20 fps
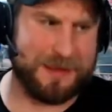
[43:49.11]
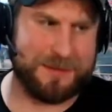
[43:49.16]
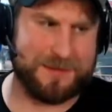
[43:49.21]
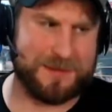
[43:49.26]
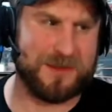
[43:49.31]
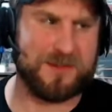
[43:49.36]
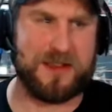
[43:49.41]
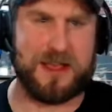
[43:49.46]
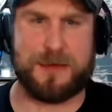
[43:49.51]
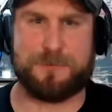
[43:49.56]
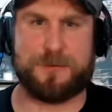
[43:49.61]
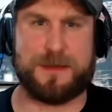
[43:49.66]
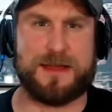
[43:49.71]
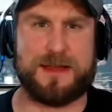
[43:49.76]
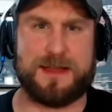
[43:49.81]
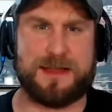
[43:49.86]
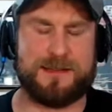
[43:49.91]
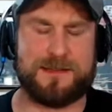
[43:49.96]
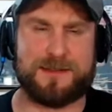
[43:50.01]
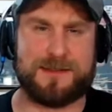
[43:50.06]
He's the
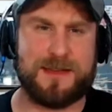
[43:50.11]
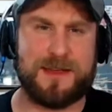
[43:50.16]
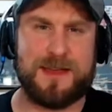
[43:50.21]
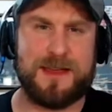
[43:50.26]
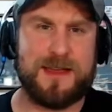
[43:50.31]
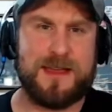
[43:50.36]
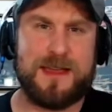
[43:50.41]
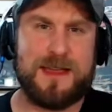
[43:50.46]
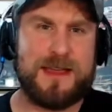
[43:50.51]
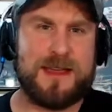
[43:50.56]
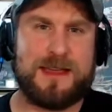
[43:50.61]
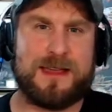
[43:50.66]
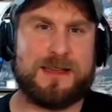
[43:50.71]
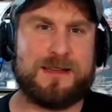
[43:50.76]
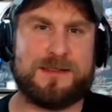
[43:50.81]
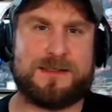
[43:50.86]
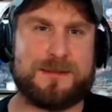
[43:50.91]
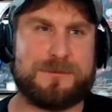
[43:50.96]
champion. He's.